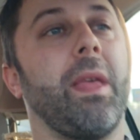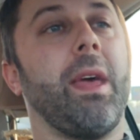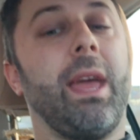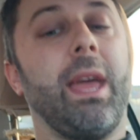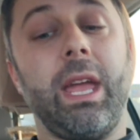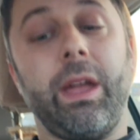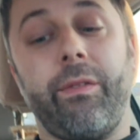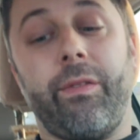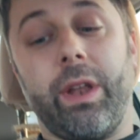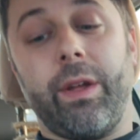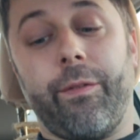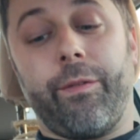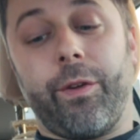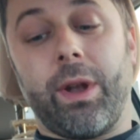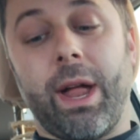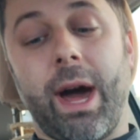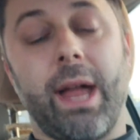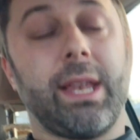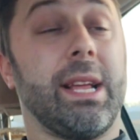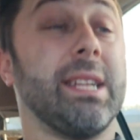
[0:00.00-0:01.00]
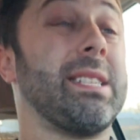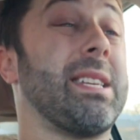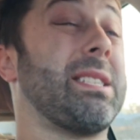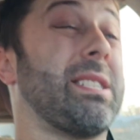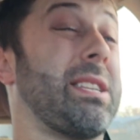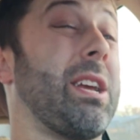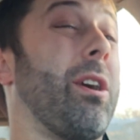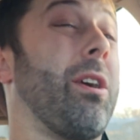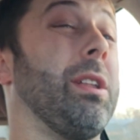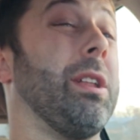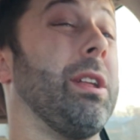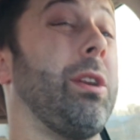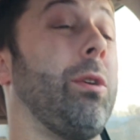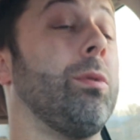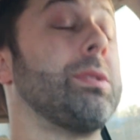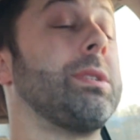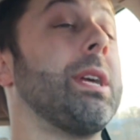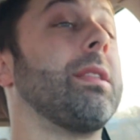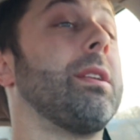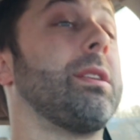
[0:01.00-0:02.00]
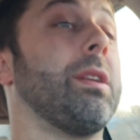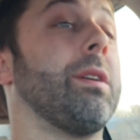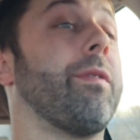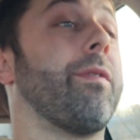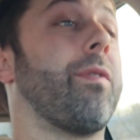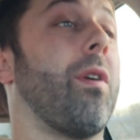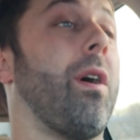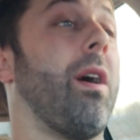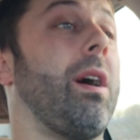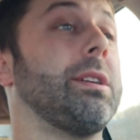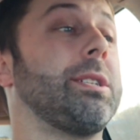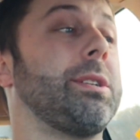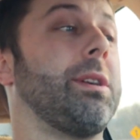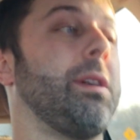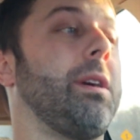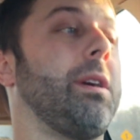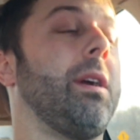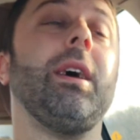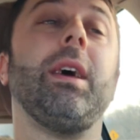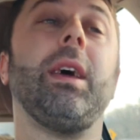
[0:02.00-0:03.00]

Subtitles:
even if you're not necessarily using the defroster,